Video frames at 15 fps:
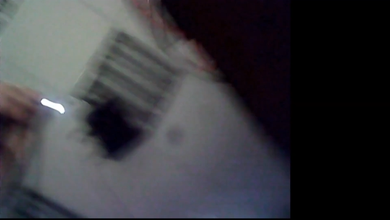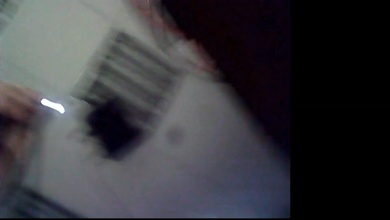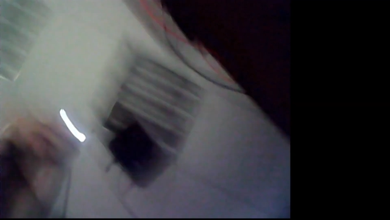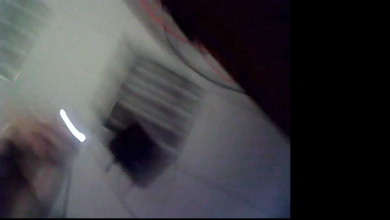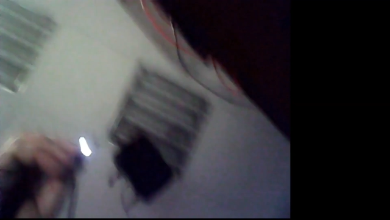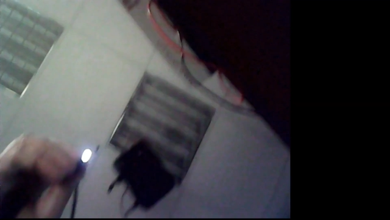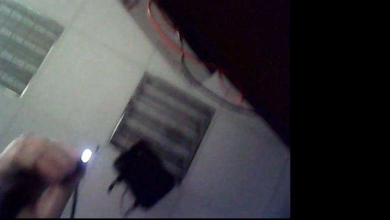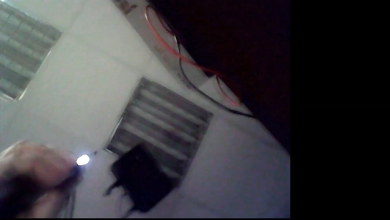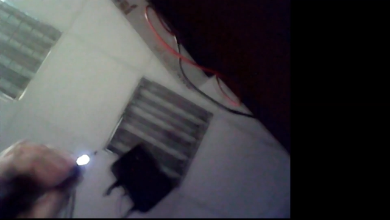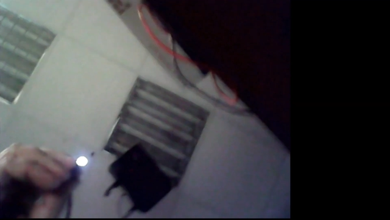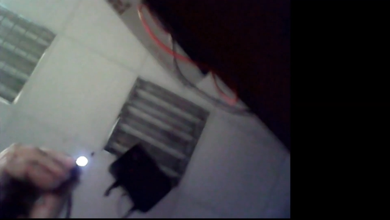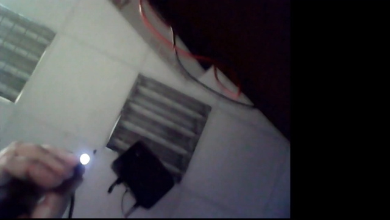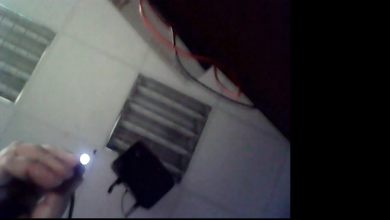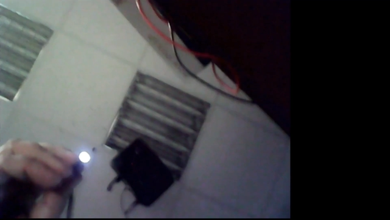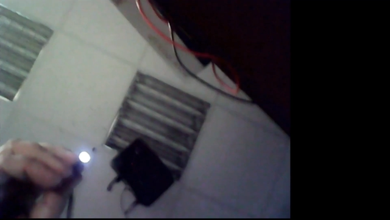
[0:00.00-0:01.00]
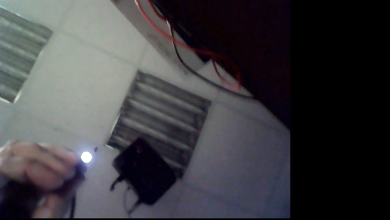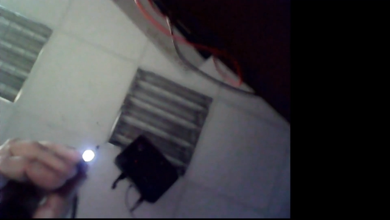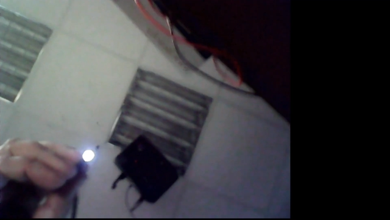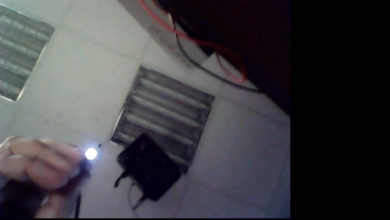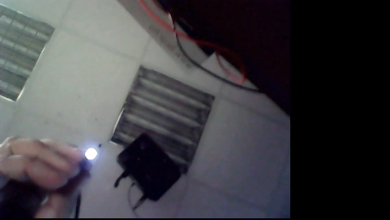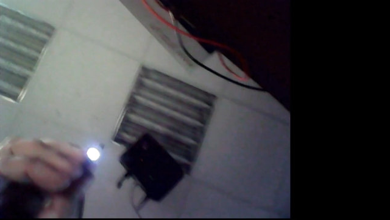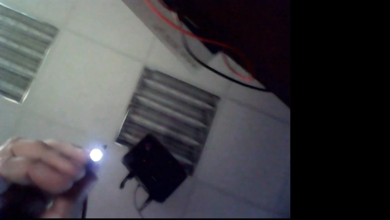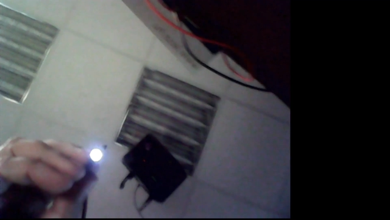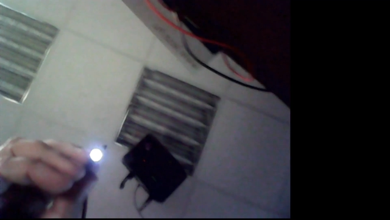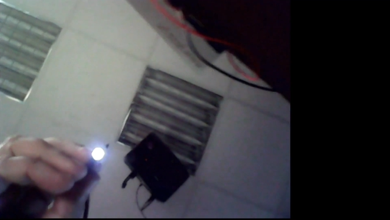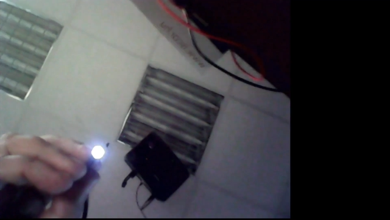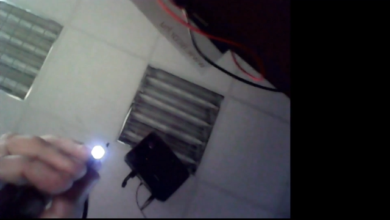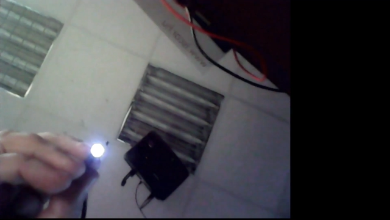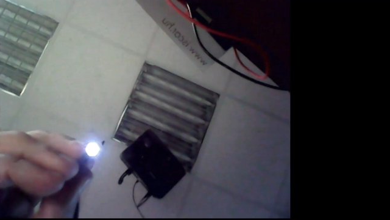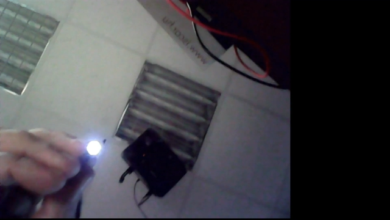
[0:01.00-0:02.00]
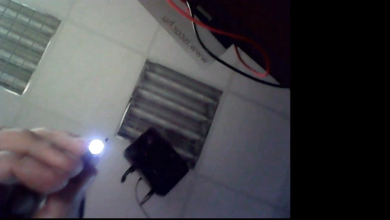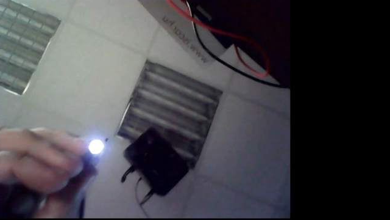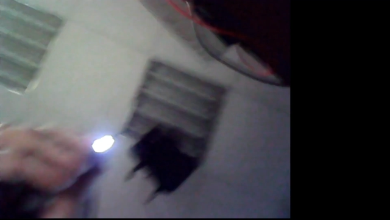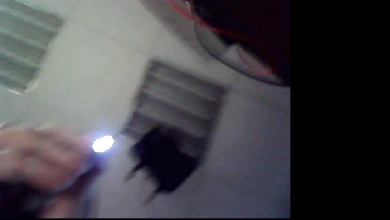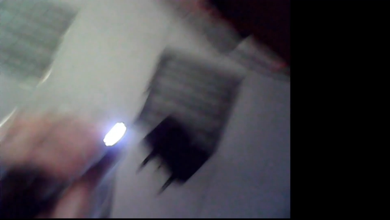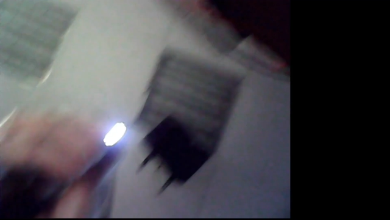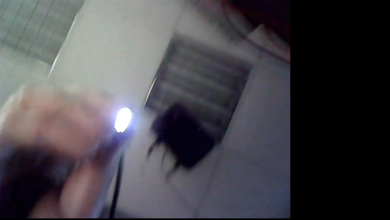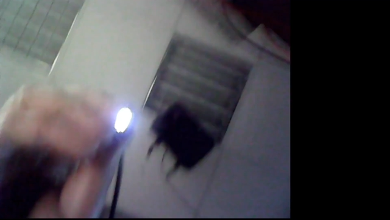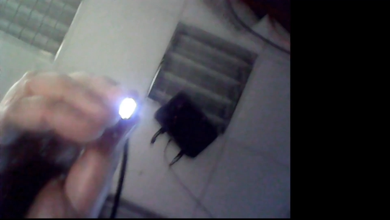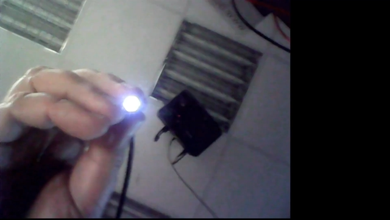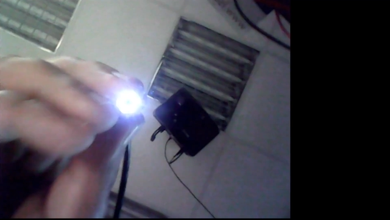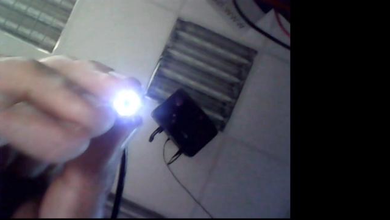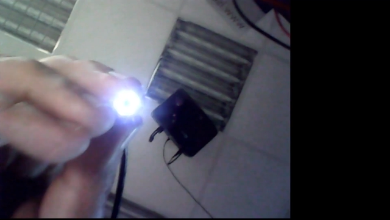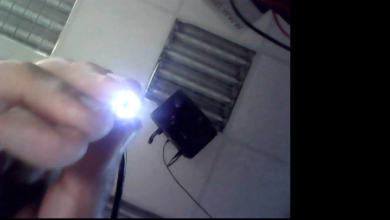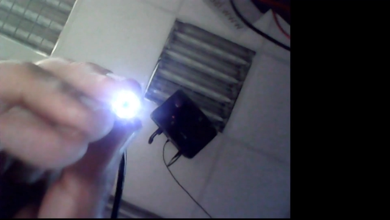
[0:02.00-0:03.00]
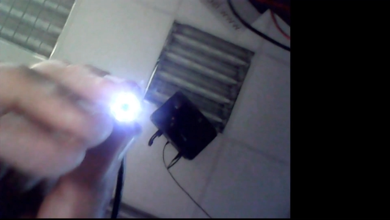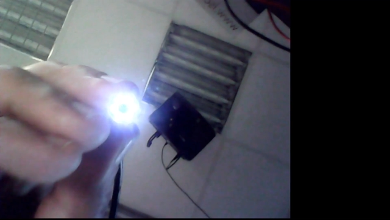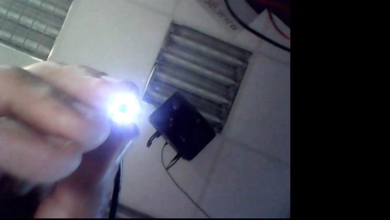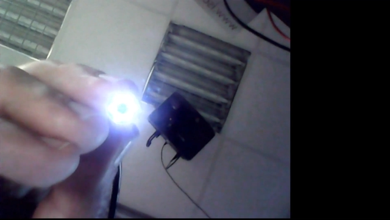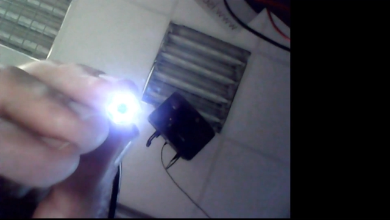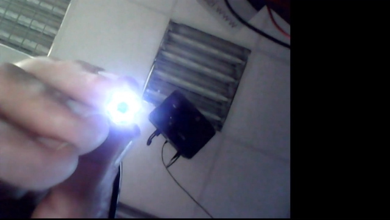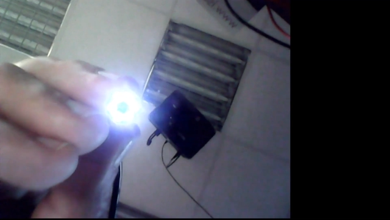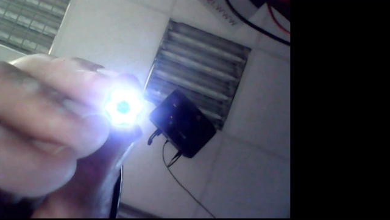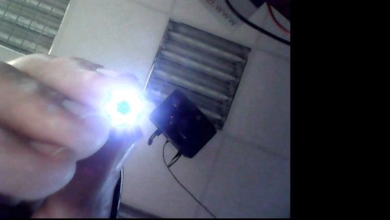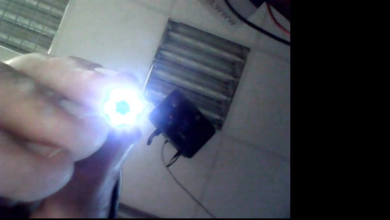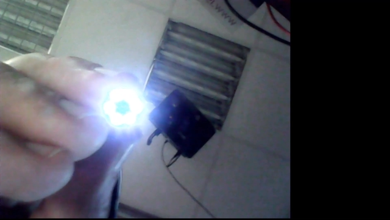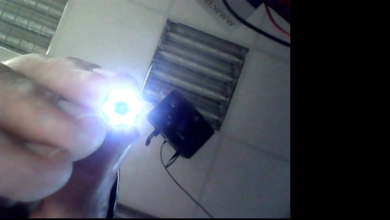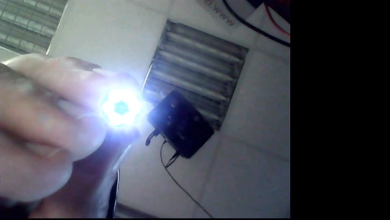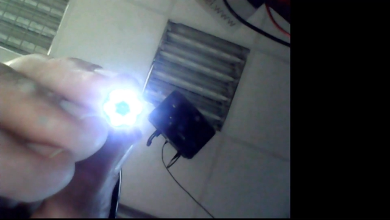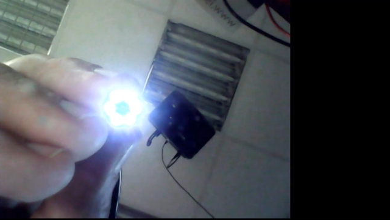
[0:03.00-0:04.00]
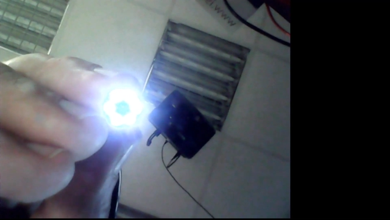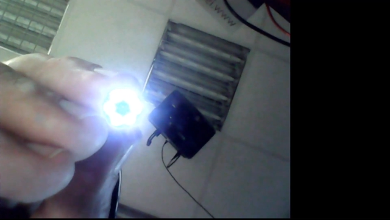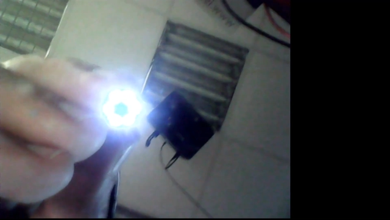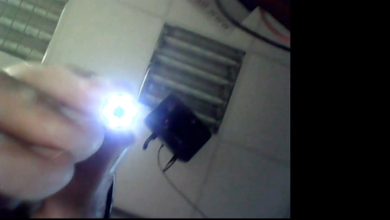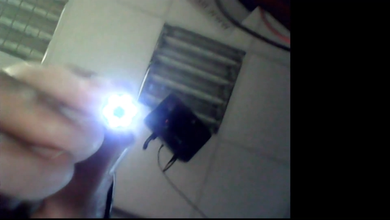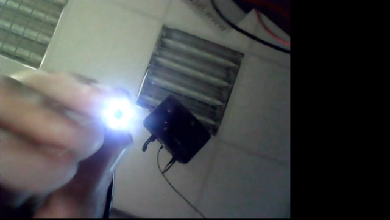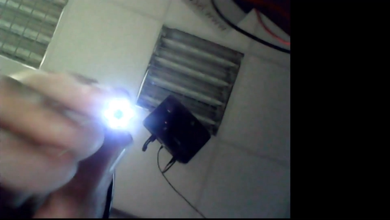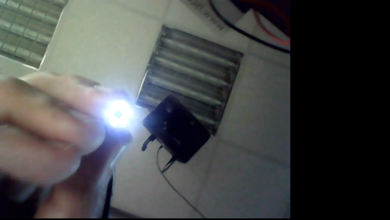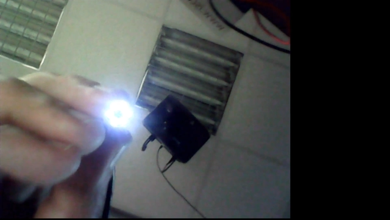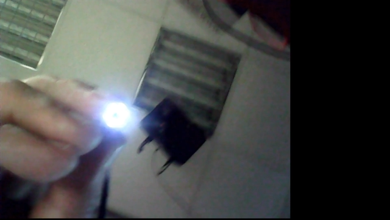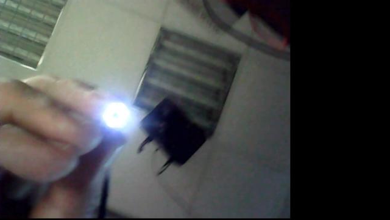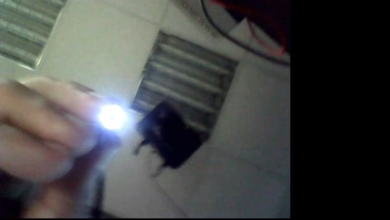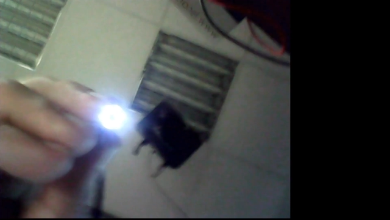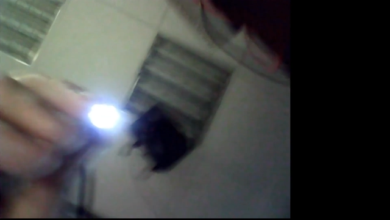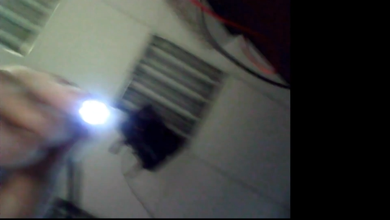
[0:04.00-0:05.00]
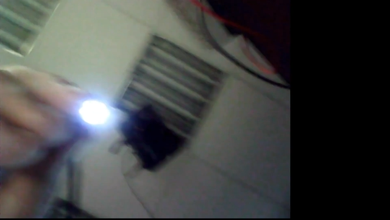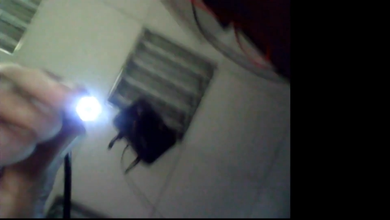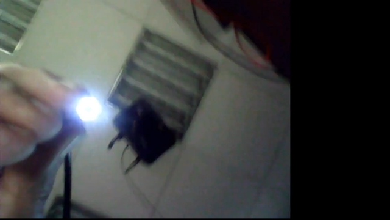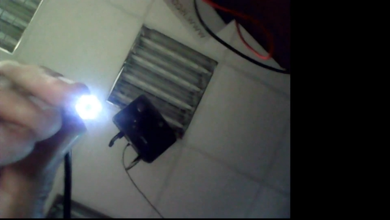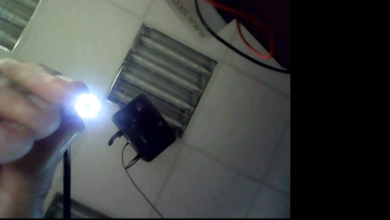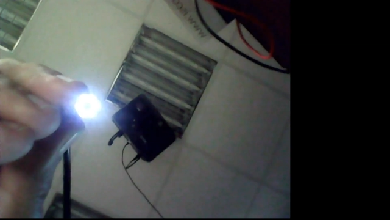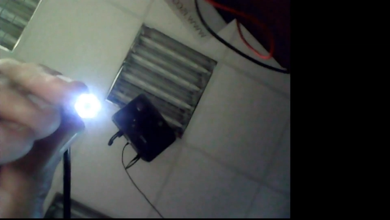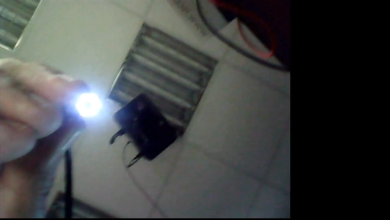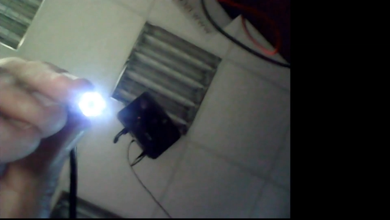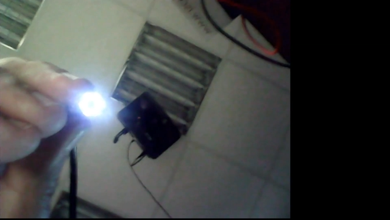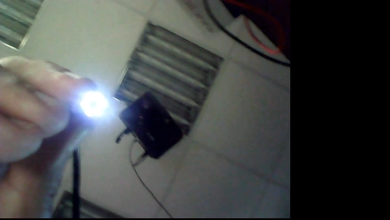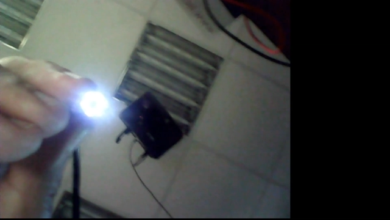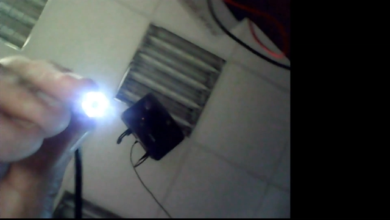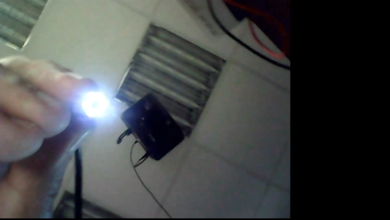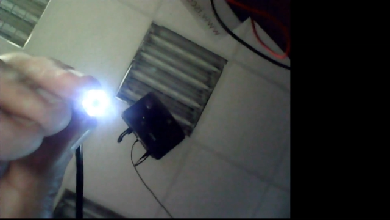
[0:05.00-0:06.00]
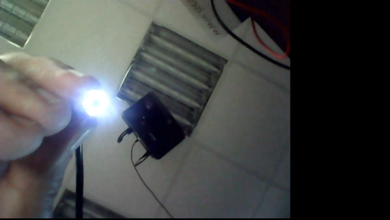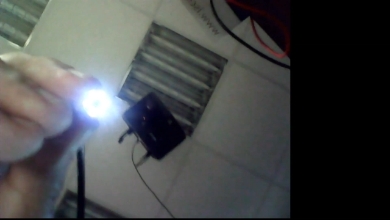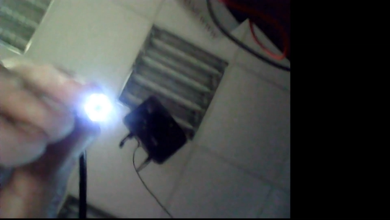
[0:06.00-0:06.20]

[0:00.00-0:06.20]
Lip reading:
Nobody's mouth can be seen.